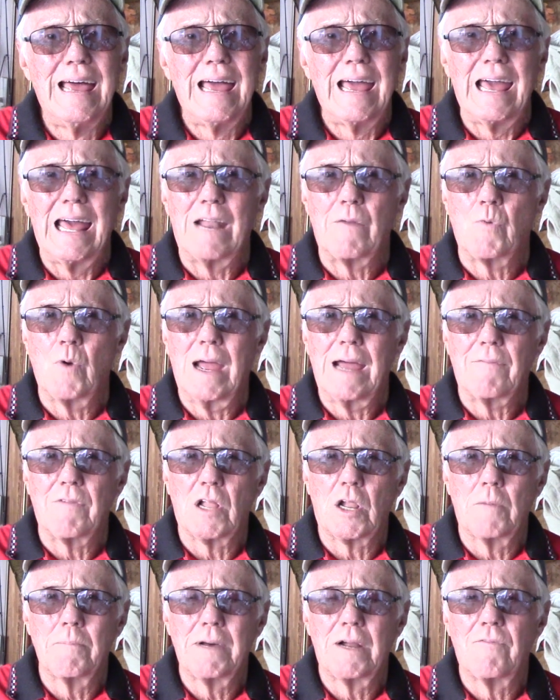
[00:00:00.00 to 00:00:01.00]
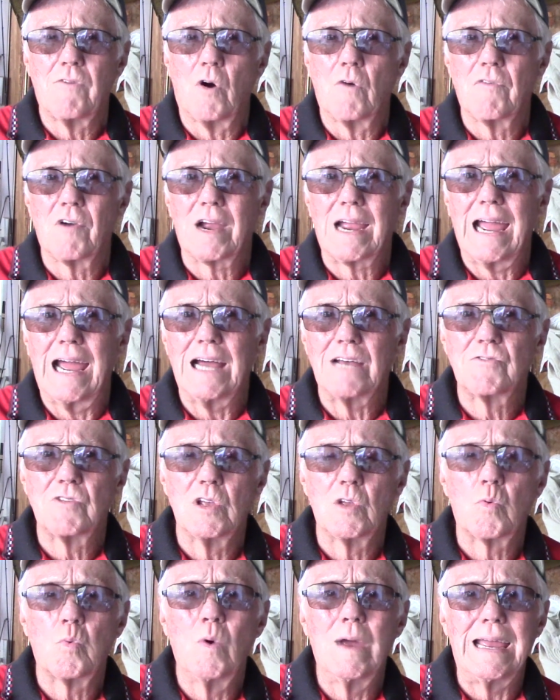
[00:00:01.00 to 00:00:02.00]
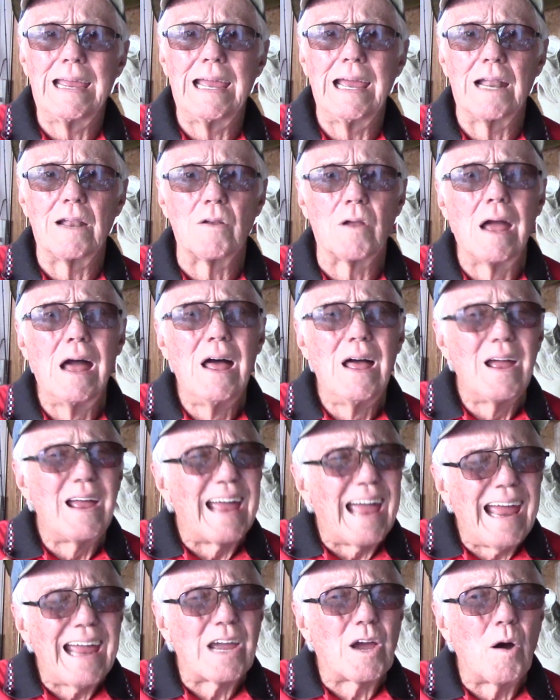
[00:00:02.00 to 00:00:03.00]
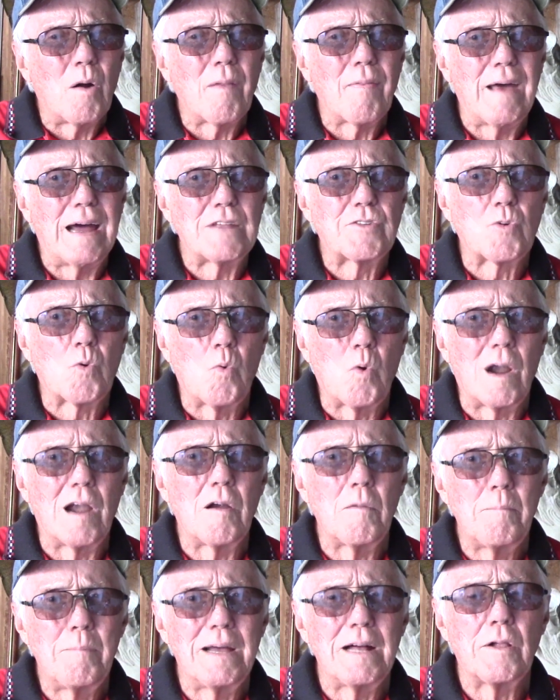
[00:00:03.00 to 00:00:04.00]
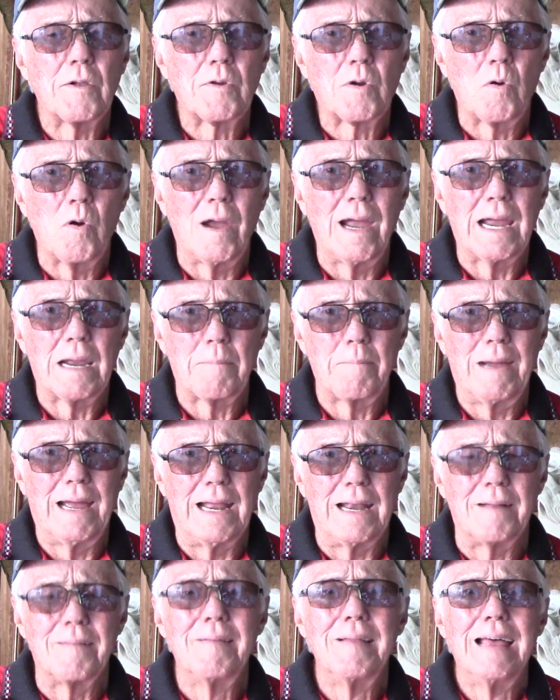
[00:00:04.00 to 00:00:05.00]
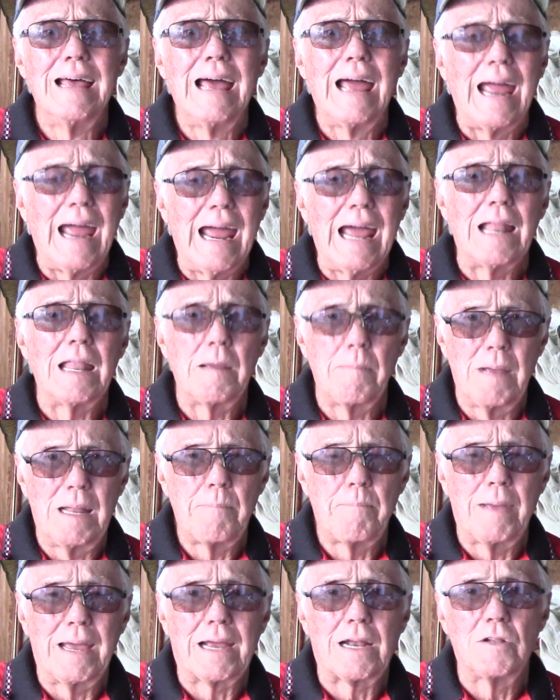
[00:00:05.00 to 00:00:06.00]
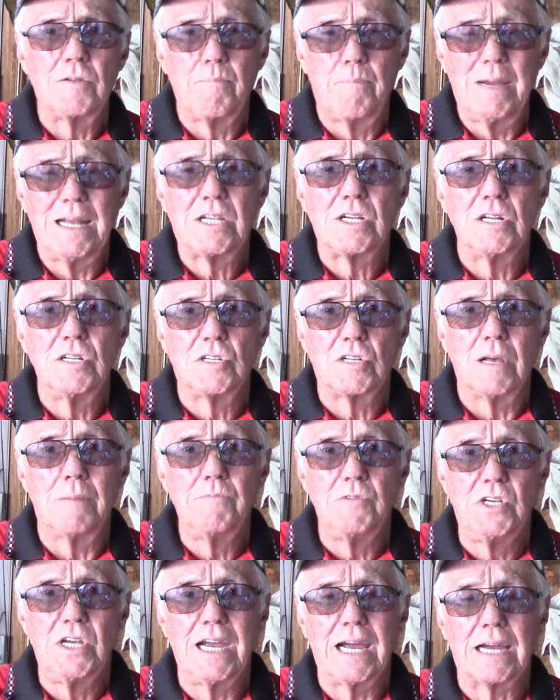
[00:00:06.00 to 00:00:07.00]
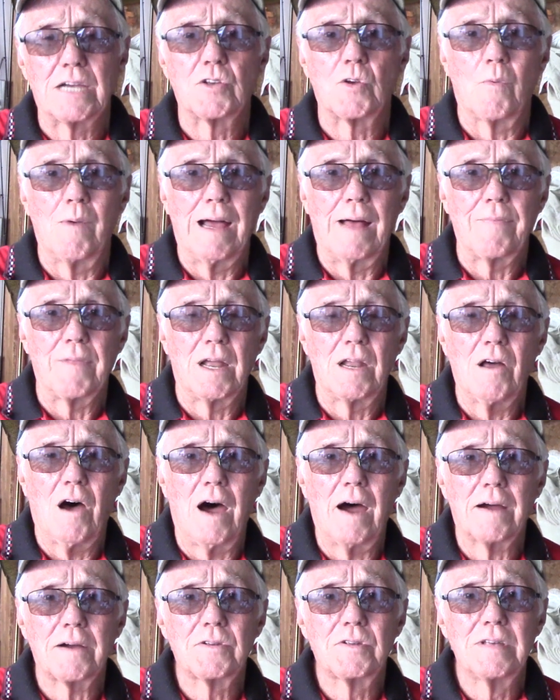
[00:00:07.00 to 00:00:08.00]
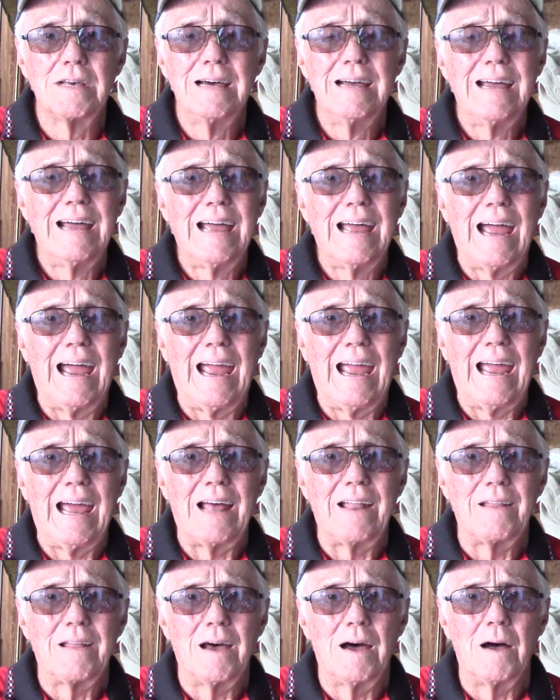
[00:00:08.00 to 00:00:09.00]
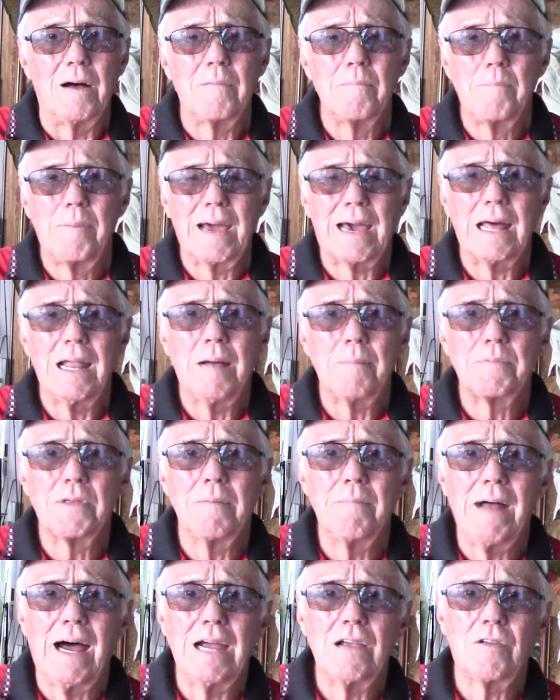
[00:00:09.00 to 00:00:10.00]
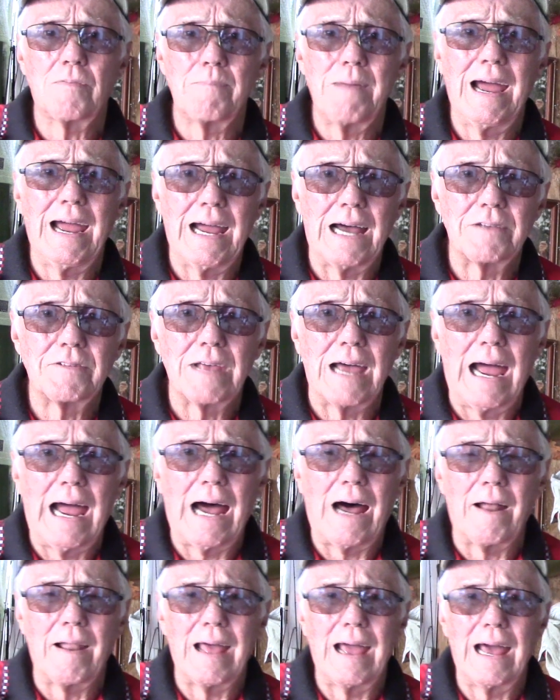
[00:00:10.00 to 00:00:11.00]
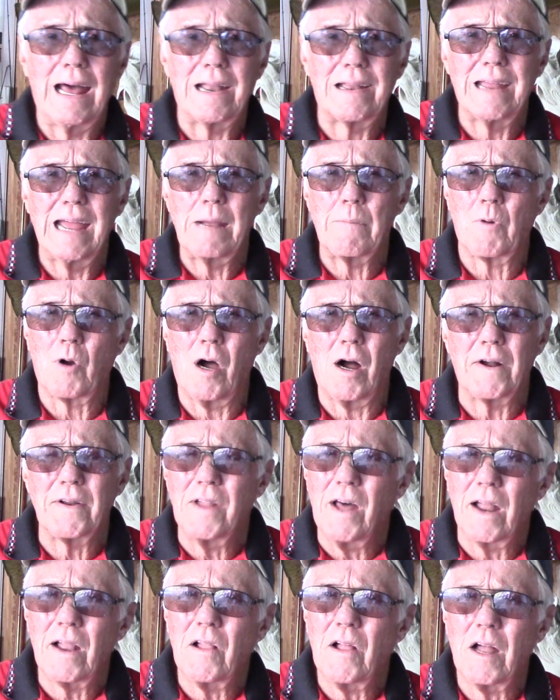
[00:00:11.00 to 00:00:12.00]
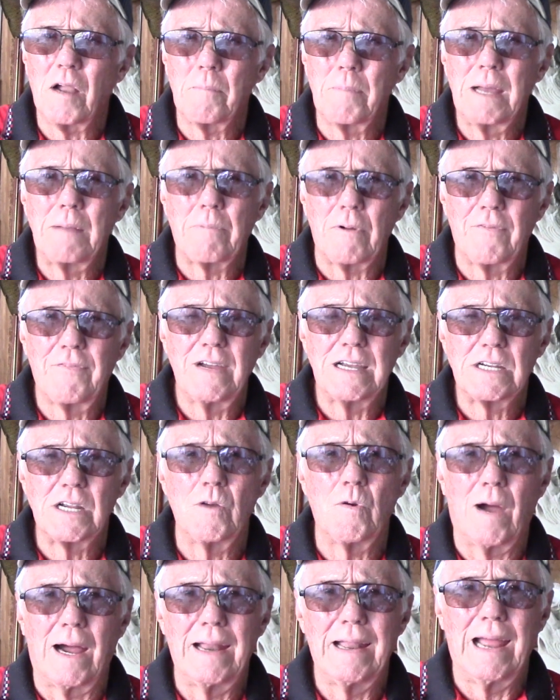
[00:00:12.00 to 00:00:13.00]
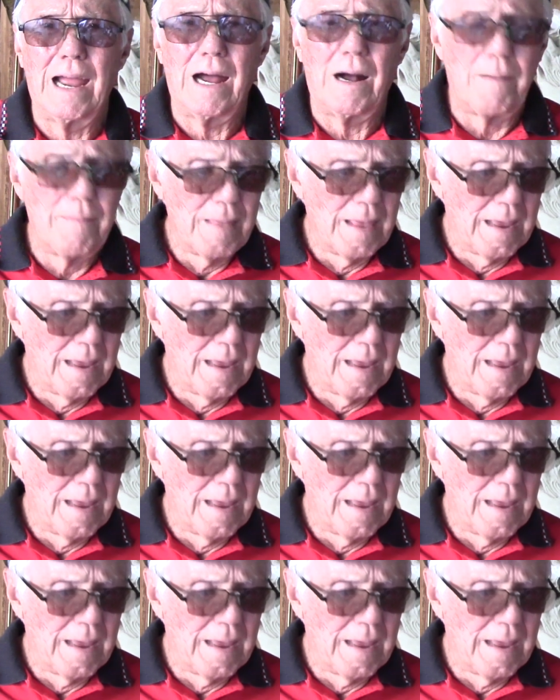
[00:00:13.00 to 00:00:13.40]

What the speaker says: And if we have a little bit of overcast this weekend, hey, go to that square-billed crankbait. And they've been pitching some jigs around the docks and picking up some nice bass out at Table Rock. Not a lot of people fishing right now.